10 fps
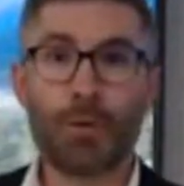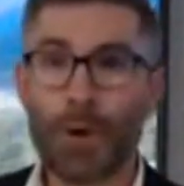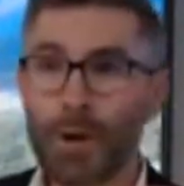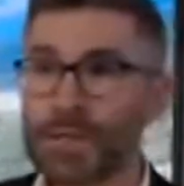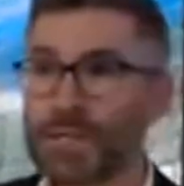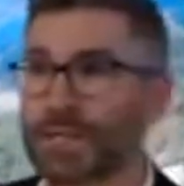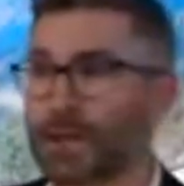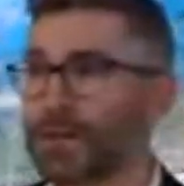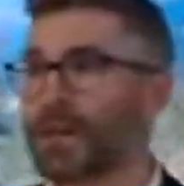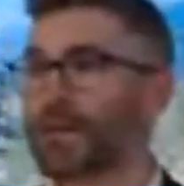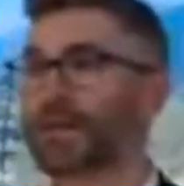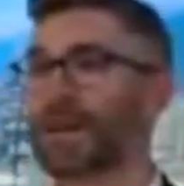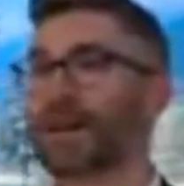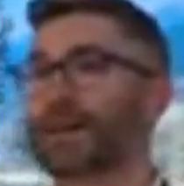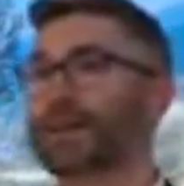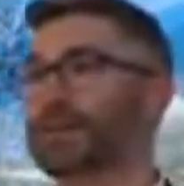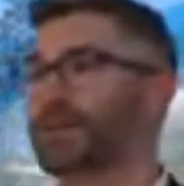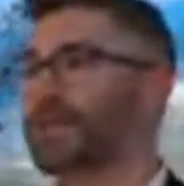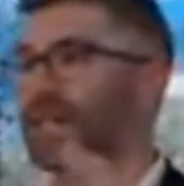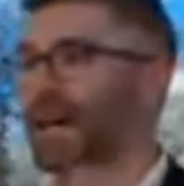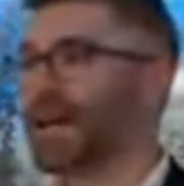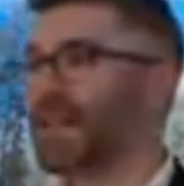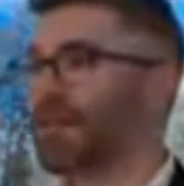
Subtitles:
Why was it totally okay to deny the